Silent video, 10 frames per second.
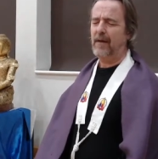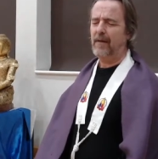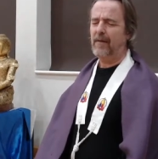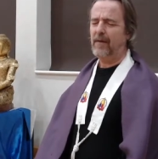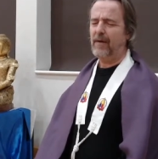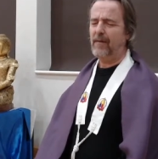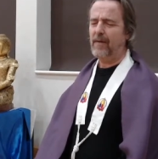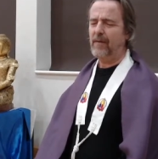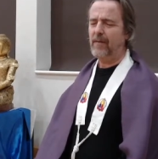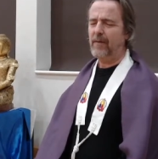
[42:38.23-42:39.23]
See if you
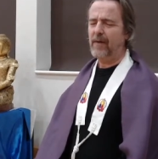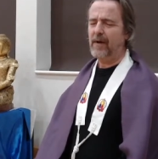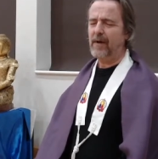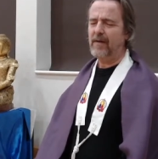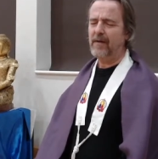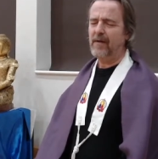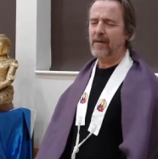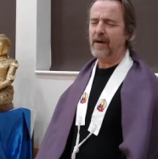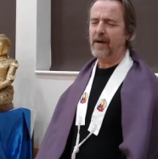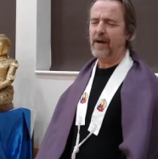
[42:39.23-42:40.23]
can breathe into
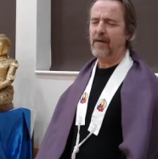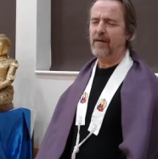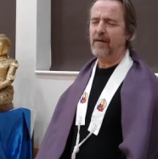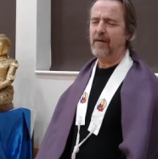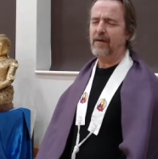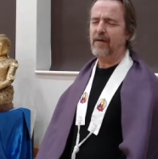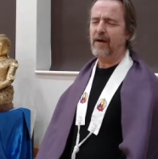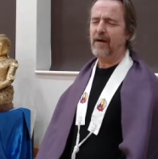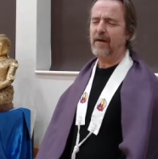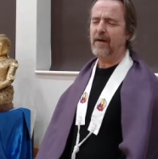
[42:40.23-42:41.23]
any areas that are
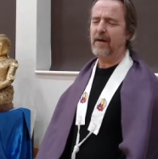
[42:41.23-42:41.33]
tight.